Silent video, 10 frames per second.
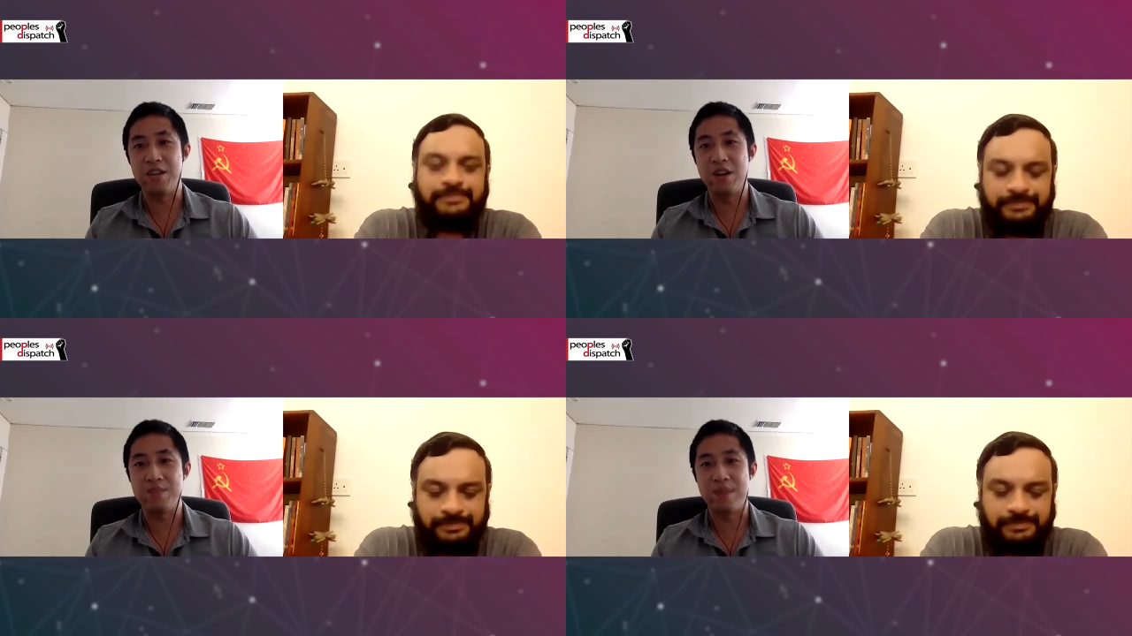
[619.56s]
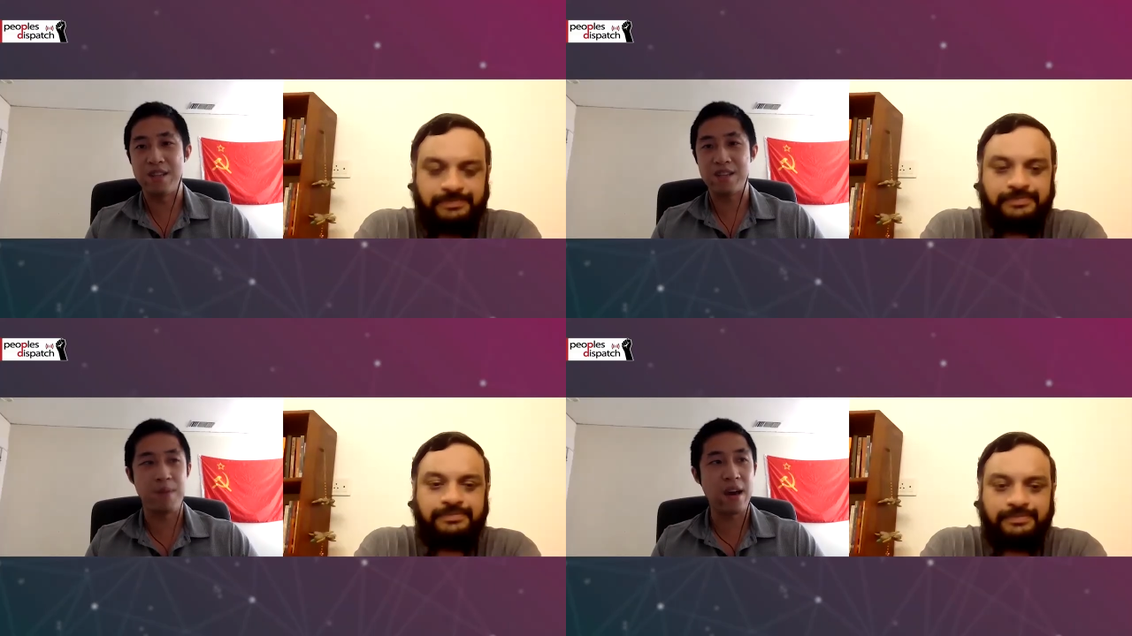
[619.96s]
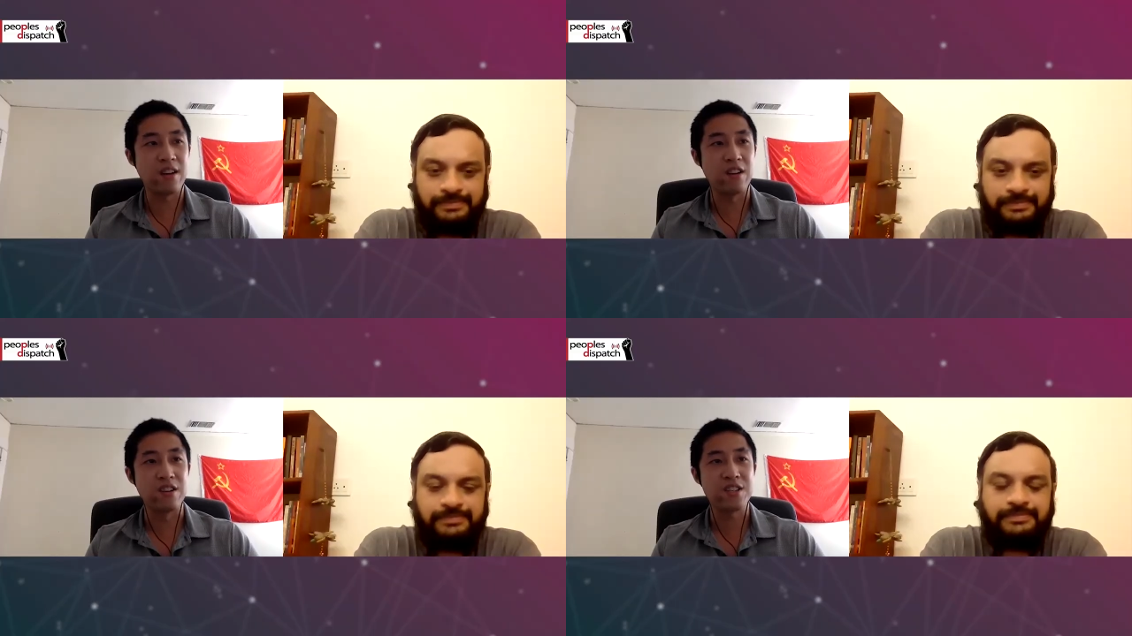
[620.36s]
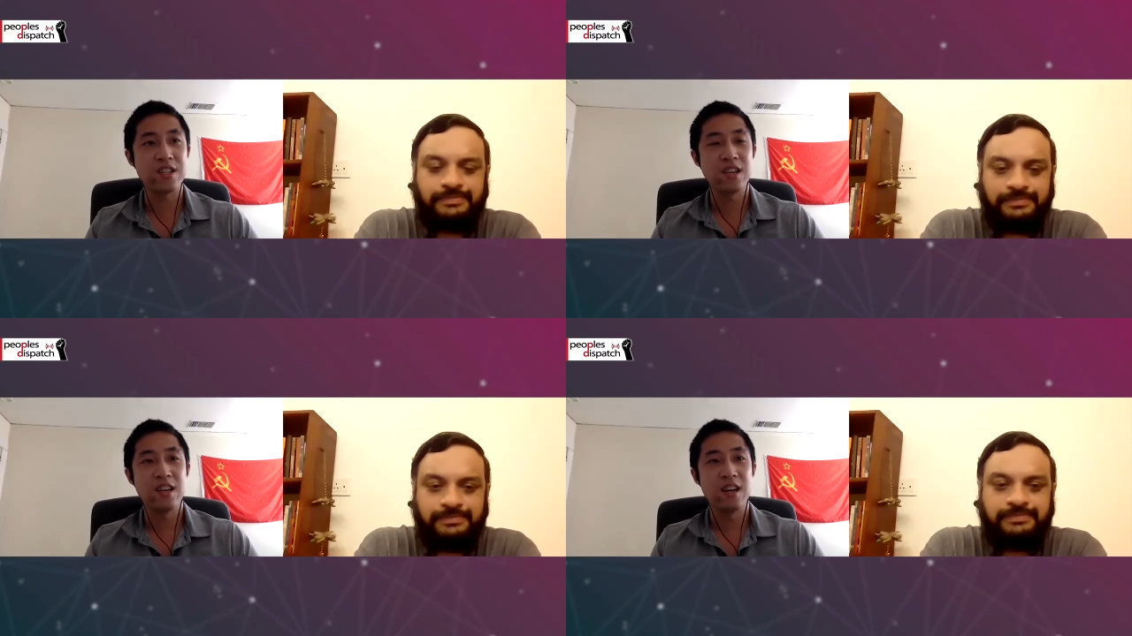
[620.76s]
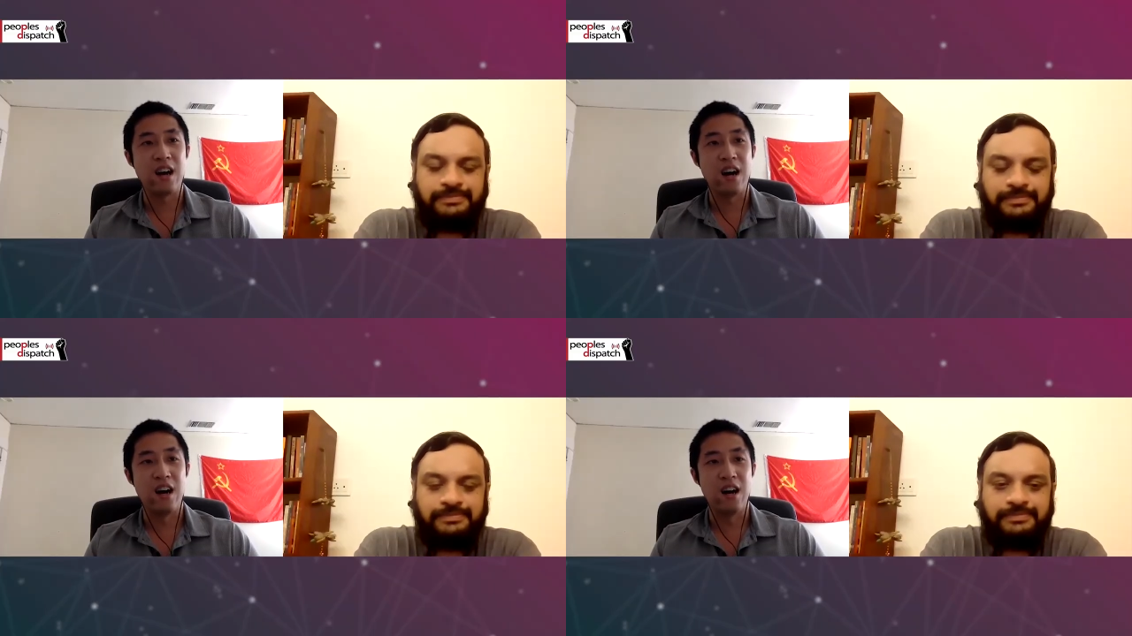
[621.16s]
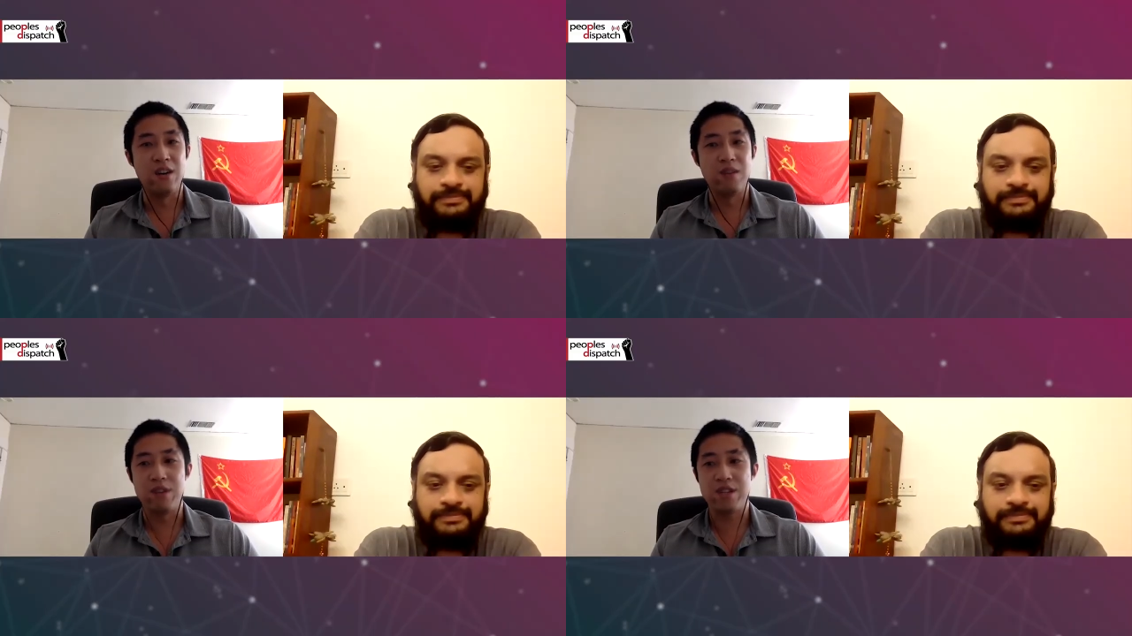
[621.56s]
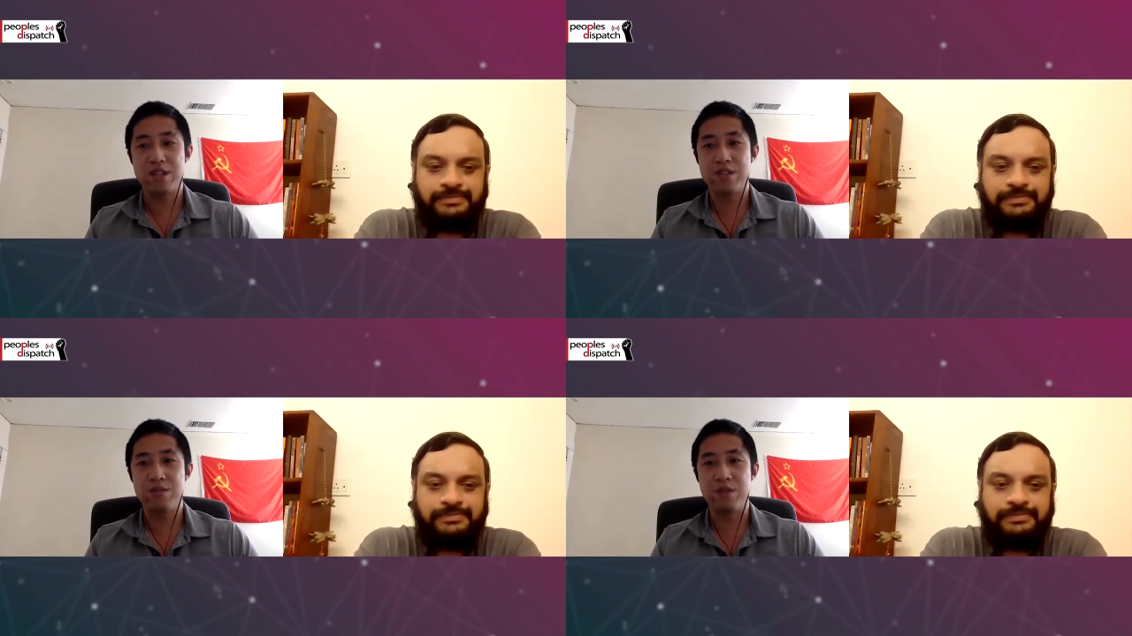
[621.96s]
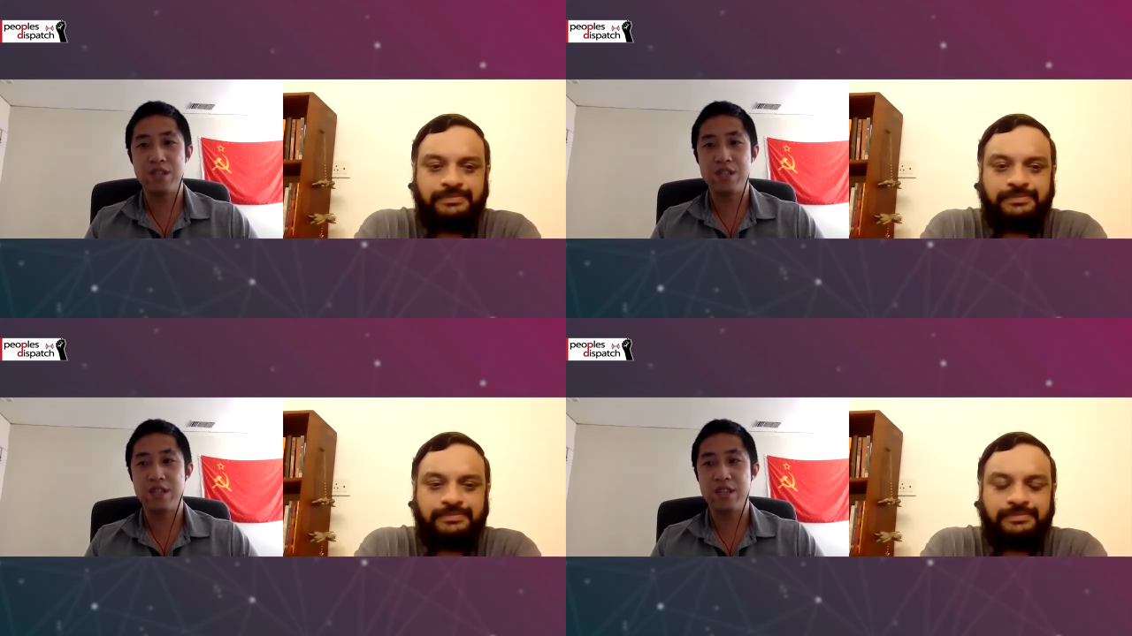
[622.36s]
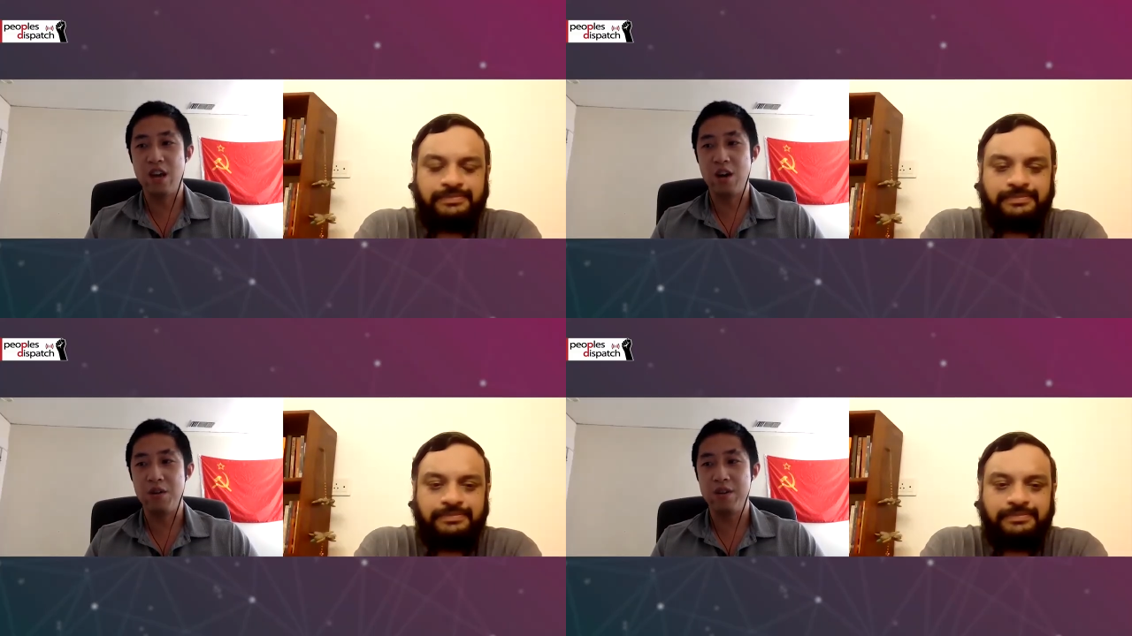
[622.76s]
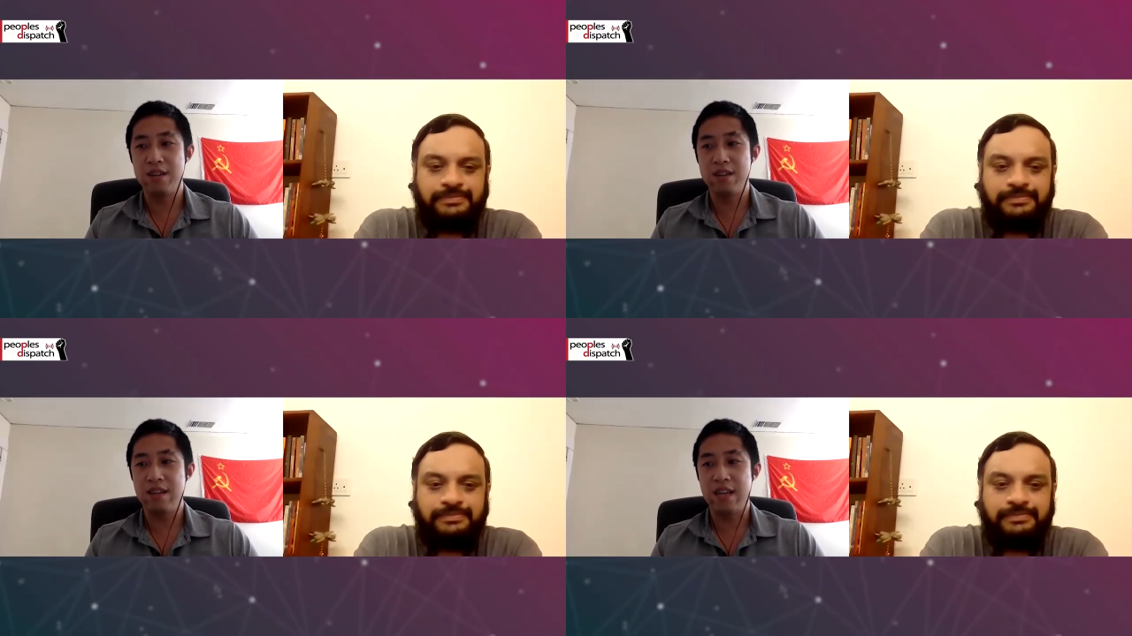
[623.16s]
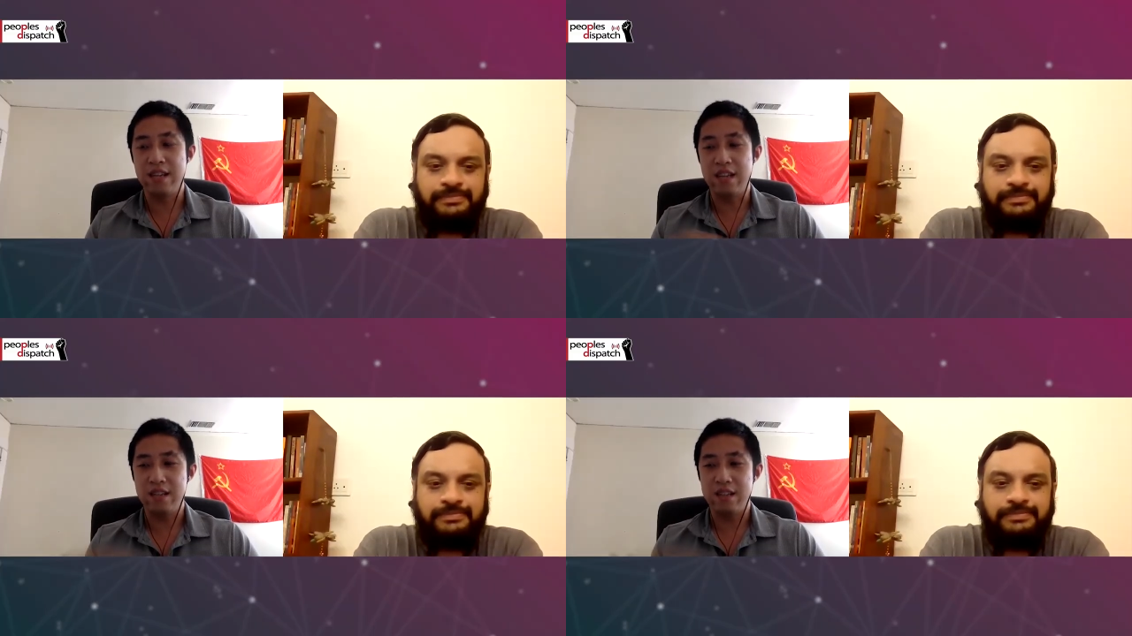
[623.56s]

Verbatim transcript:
Speaker 1: S-based competitors, uh, which, which, you know, in,